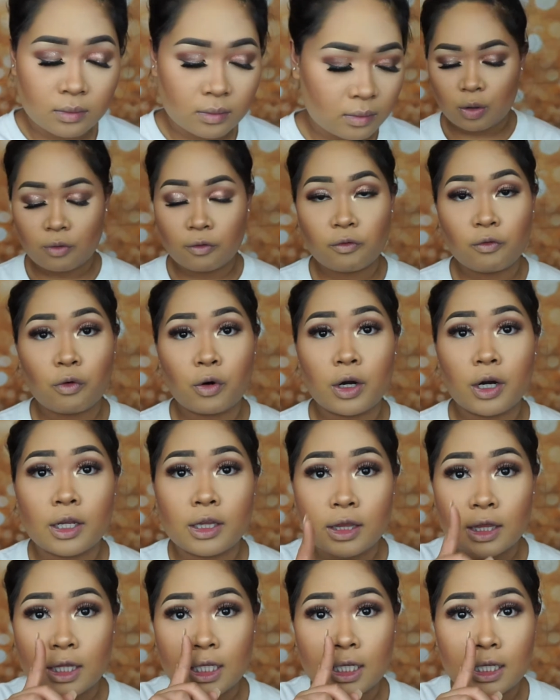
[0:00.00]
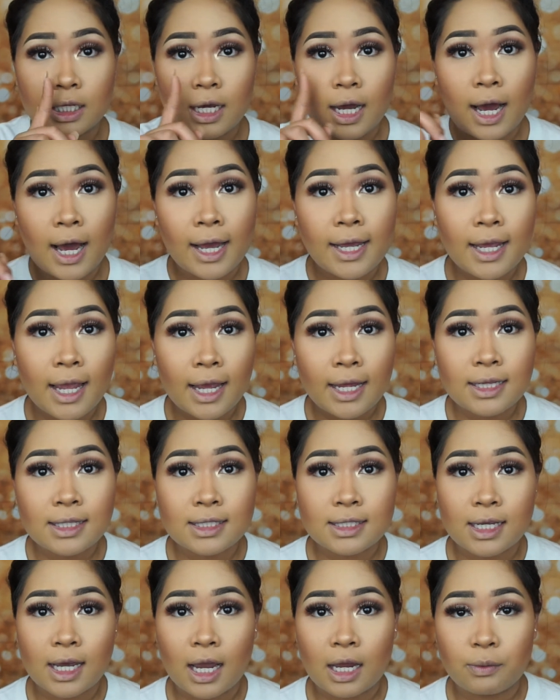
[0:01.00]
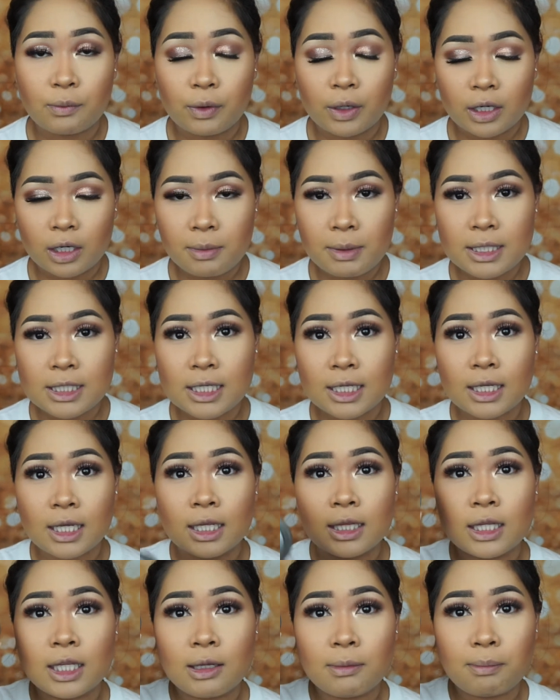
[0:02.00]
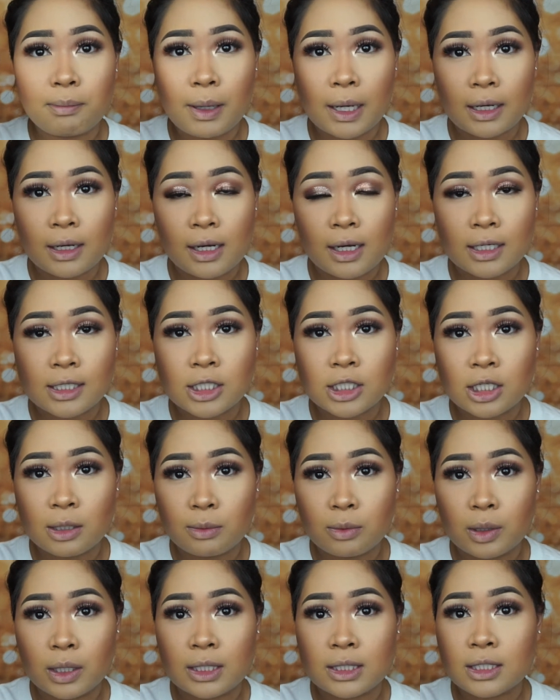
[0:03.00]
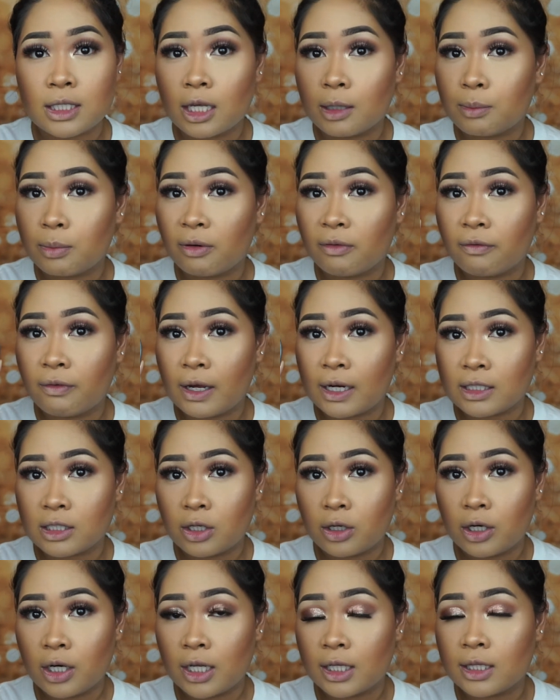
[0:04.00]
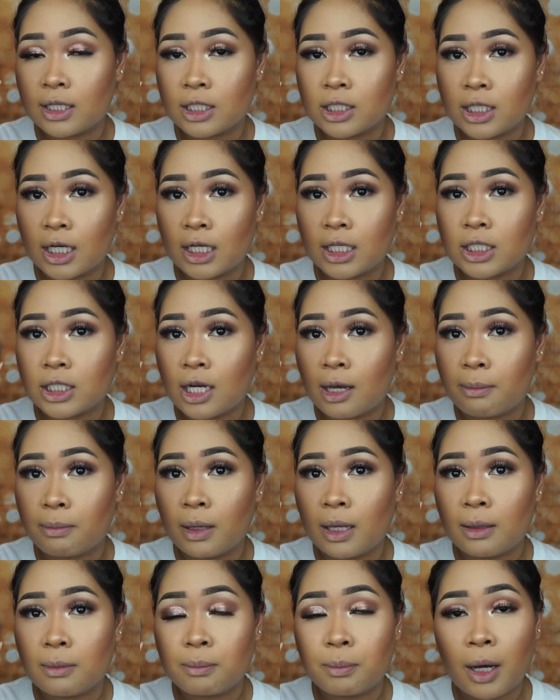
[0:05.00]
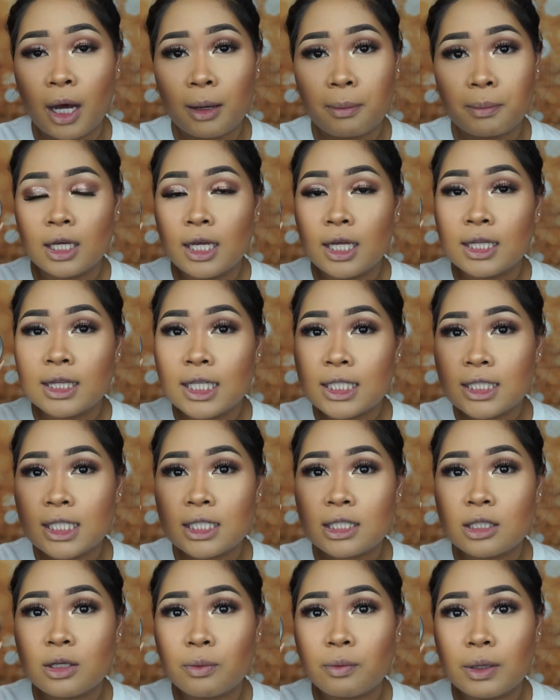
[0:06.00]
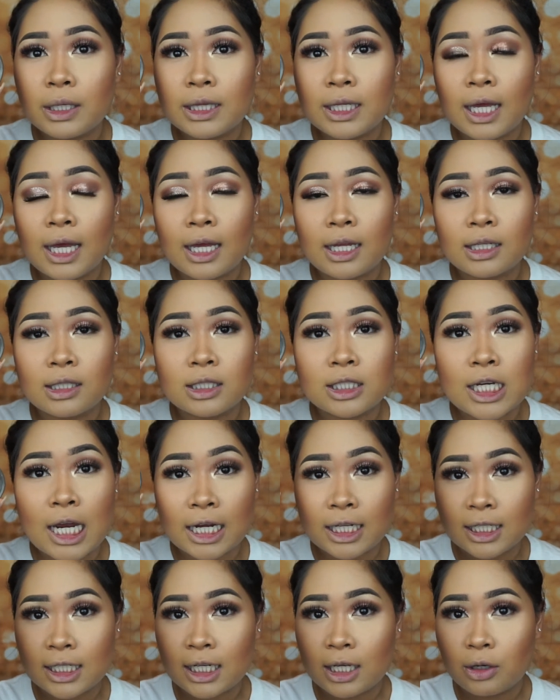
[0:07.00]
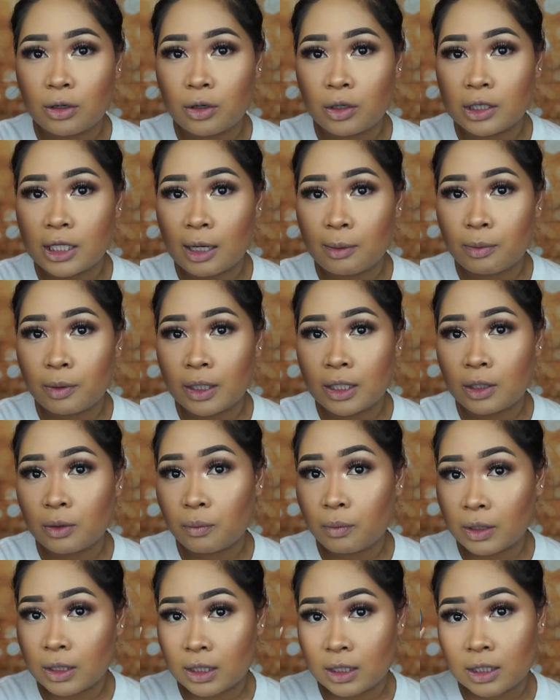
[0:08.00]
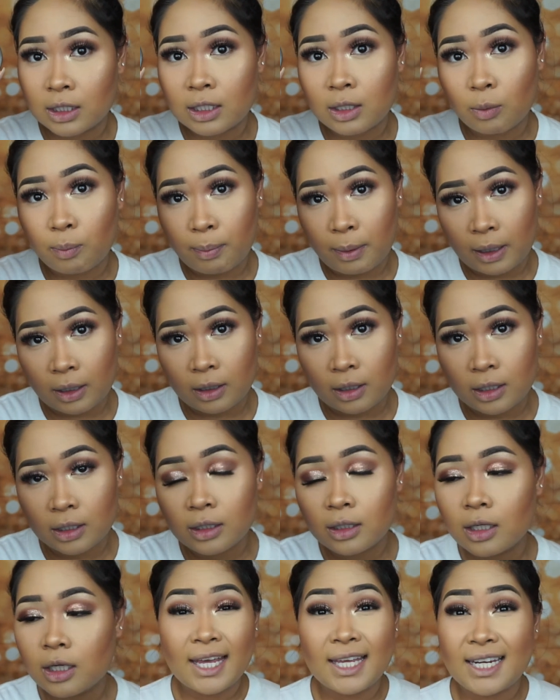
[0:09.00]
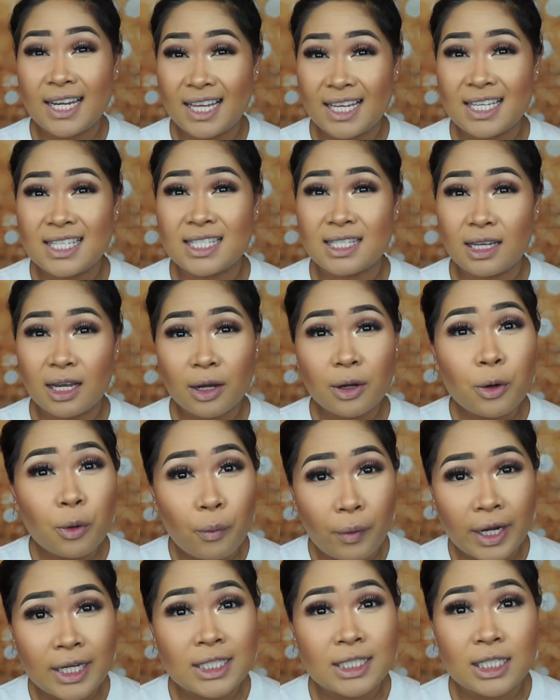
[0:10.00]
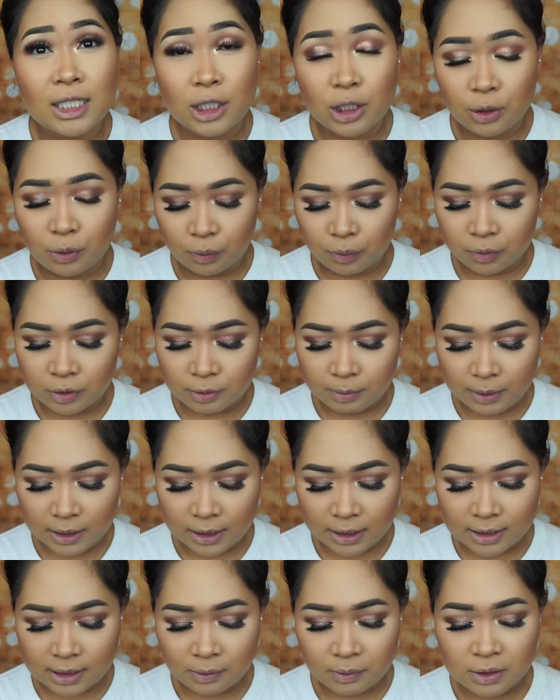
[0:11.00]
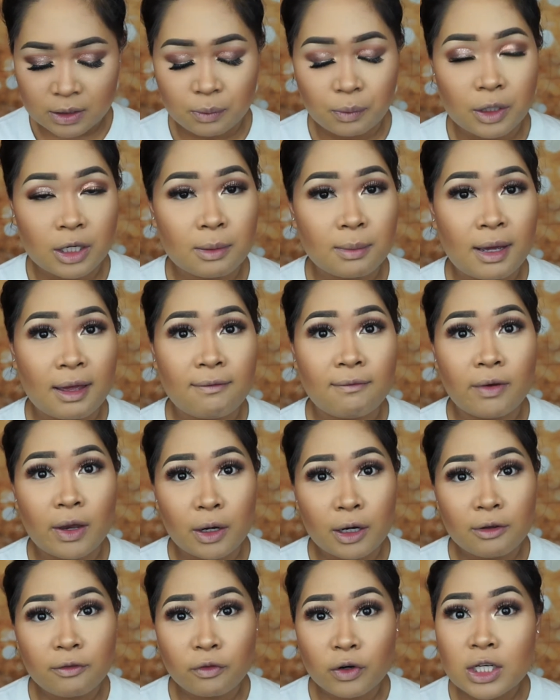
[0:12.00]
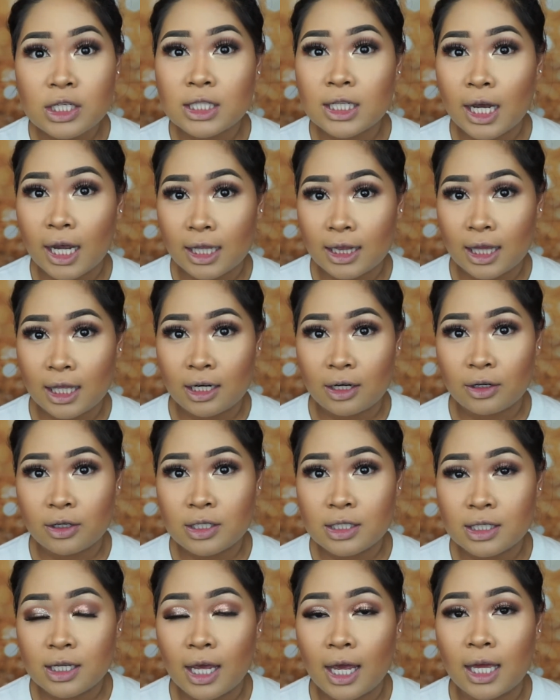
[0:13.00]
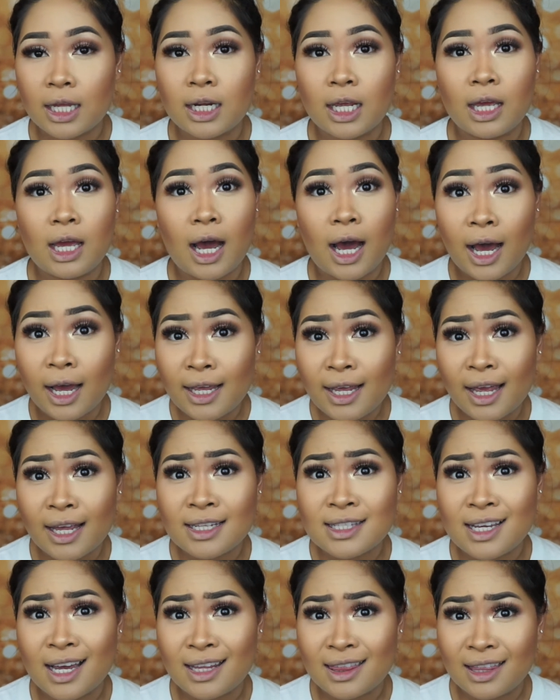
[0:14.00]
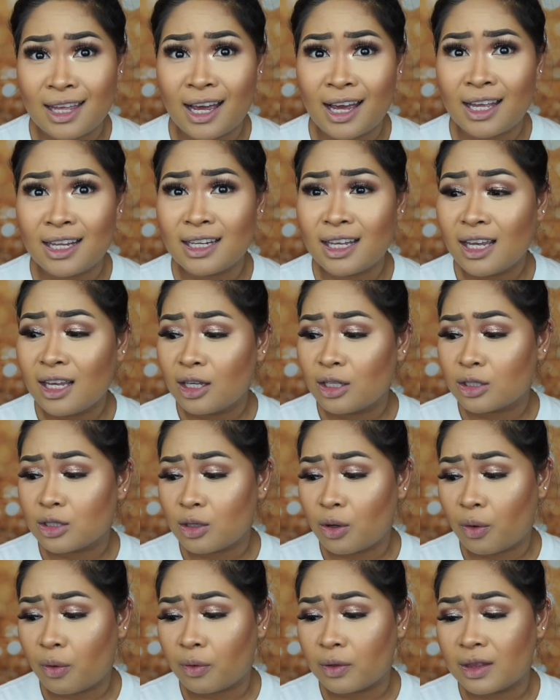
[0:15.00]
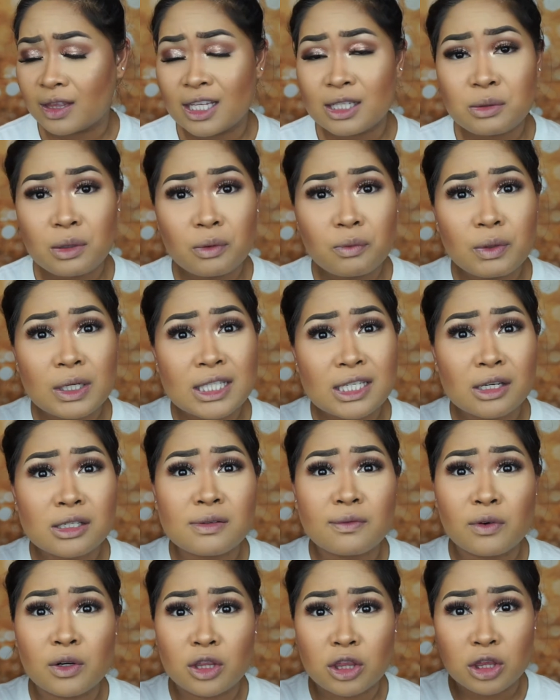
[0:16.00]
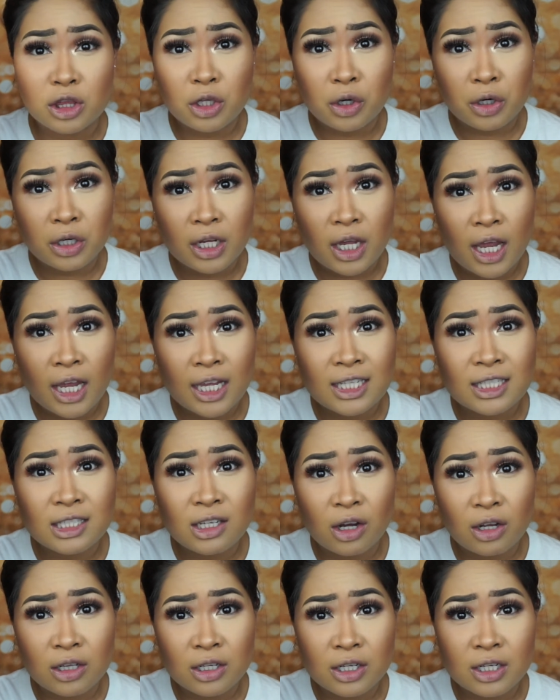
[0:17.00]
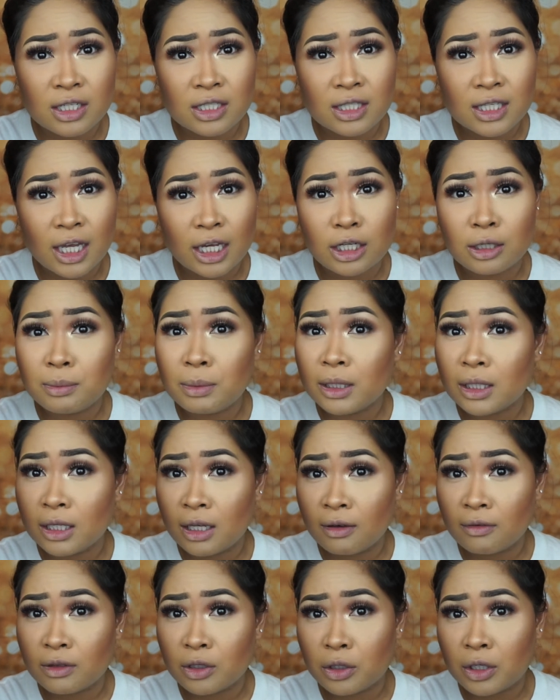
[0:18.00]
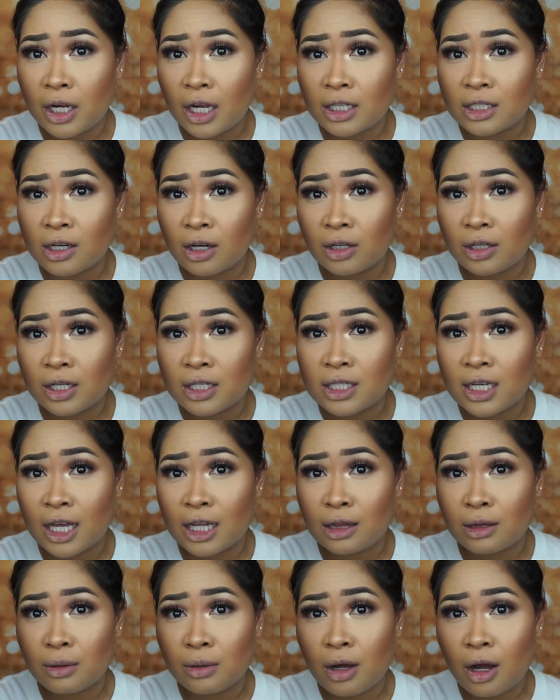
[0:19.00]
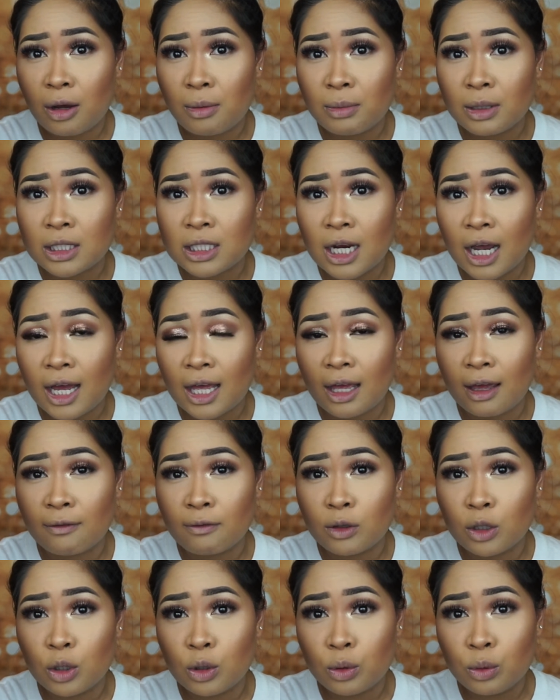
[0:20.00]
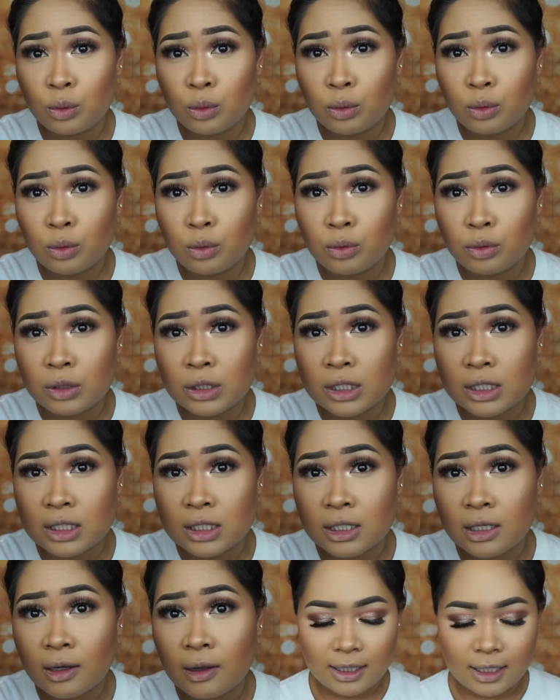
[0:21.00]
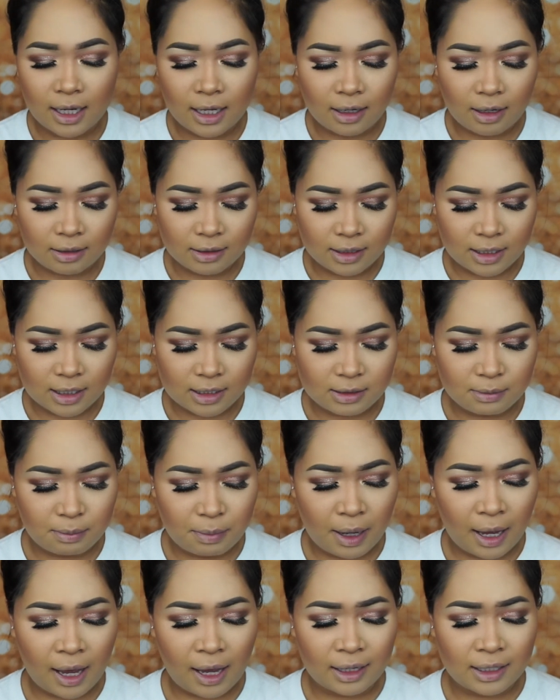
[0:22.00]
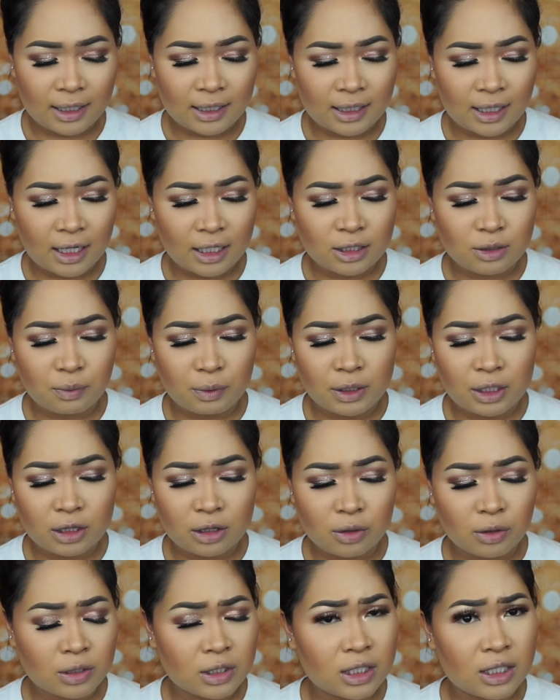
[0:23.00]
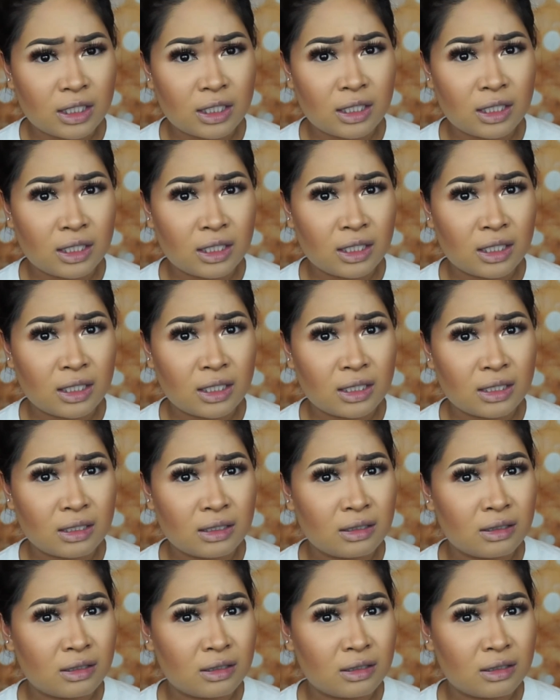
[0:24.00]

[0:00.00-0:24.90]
So for the high-end side, we're gonna be taking the Becca Shimmering Skin Perfector in the shade Champagne Pop. This is the one that Jaclyn Hill collaborated with Becca. It is quite used because it was one of my very first highlighters, and high-end at that. So this one retails for $38. Can you believe $38? And look how much I have used. I think I got this back in like 2013.